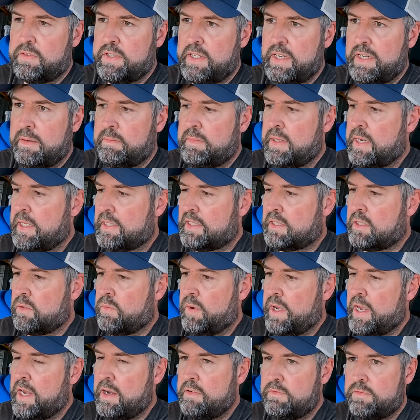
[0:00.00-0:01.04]
15 minutes
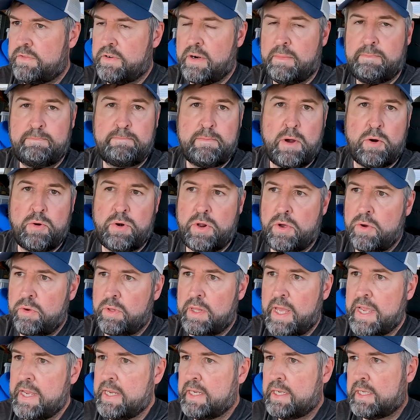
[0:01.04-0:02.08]
away from Mono
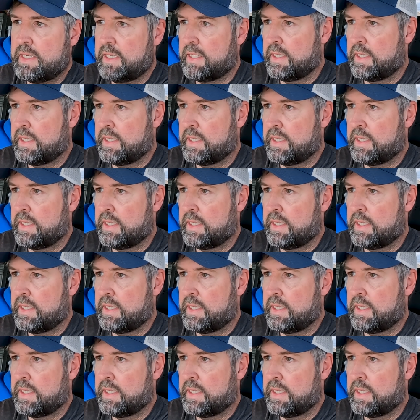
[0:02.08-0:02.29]
Lake.